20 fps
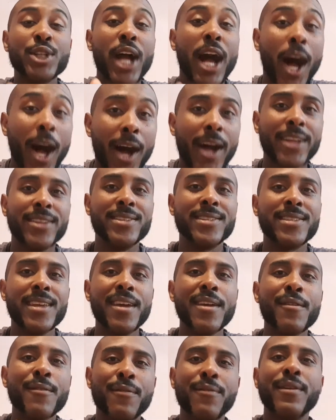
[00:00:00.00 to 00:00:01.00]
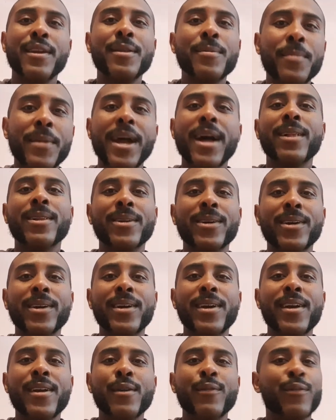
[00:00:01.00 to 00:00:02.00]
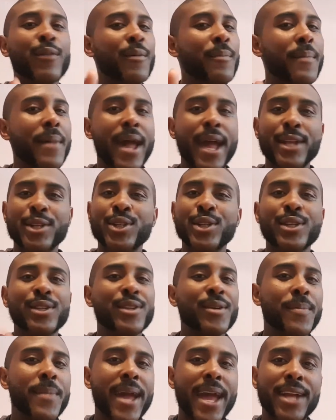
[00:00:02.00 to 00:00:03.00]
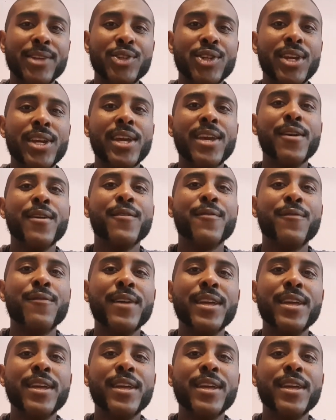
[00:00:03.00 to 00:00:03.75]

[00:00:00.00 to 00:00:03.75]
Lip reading: in which haunts Finn Balor from match to match.